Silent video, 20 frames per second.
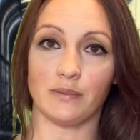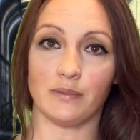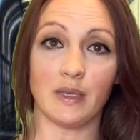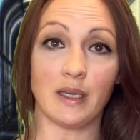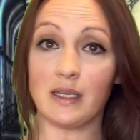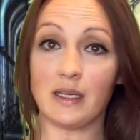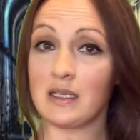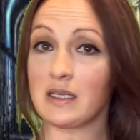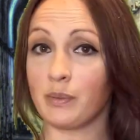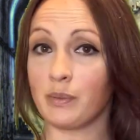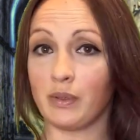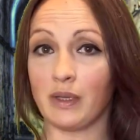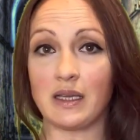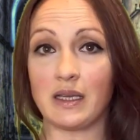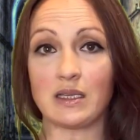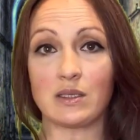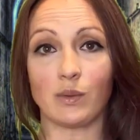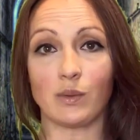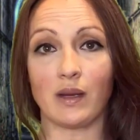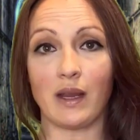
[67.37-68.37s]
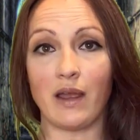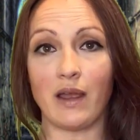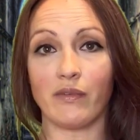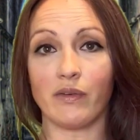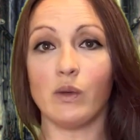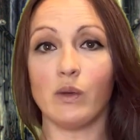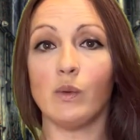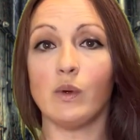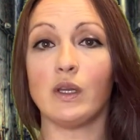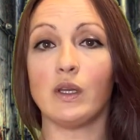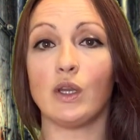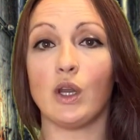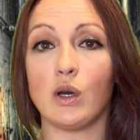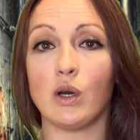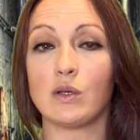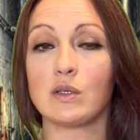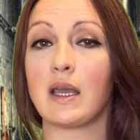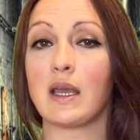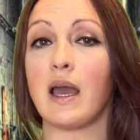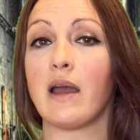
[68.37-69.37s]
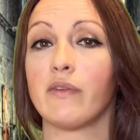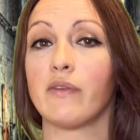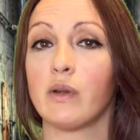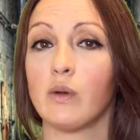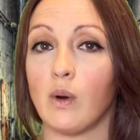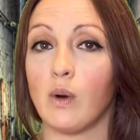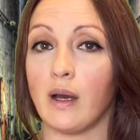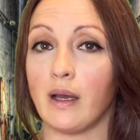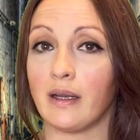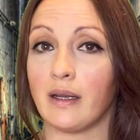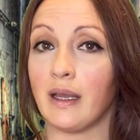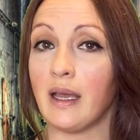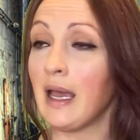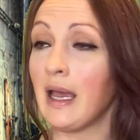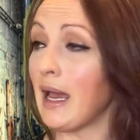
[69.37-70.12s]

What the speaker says: It is a place where everyone knows everyone,